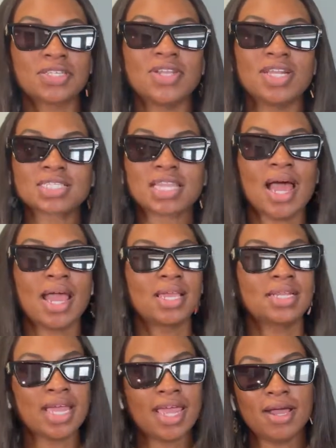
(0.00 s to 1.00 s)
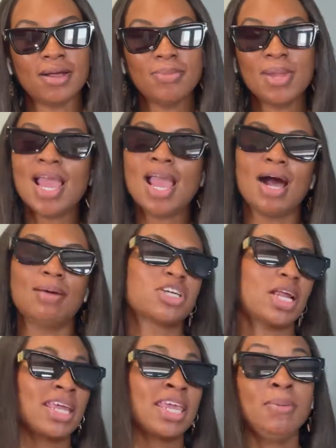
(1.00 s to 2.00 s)
So then it's like, damn, I'm
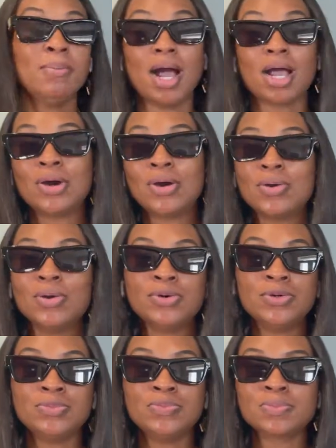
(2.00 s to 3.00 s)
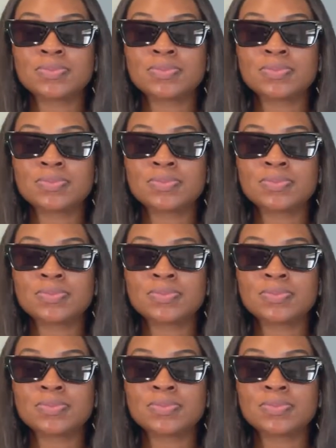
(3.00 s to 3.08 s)
trying to keep my cool.